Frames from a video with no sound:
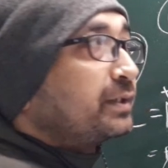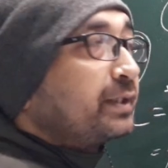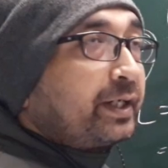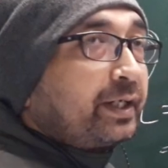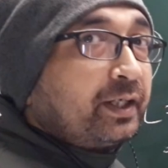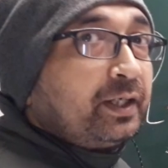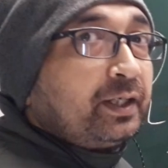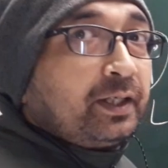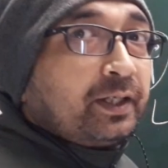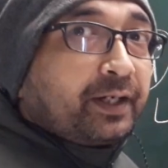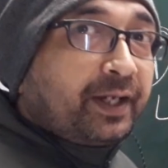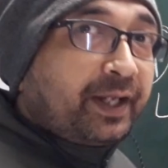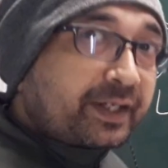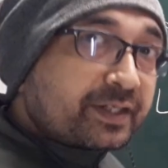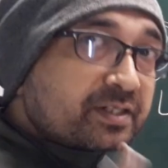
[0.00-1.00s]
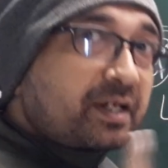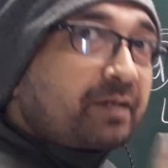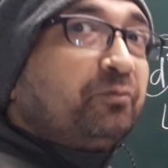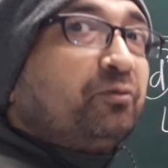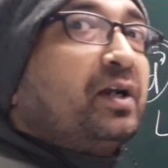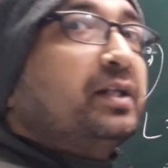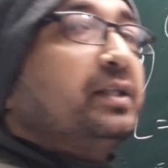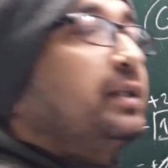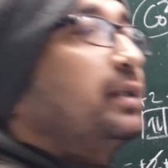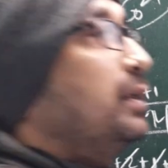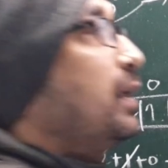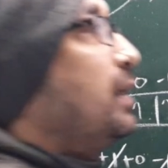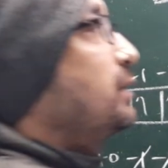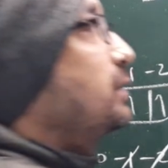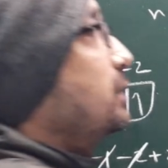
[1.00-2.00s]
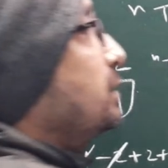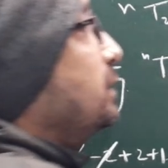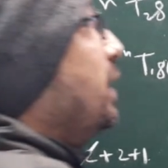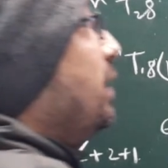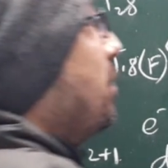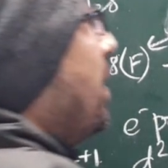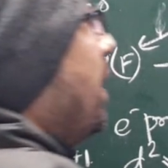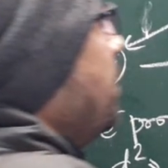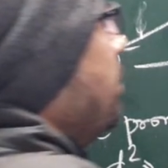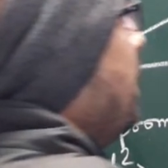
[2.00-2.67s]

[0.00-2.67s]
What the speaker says: 3. Next time what they can ask, they might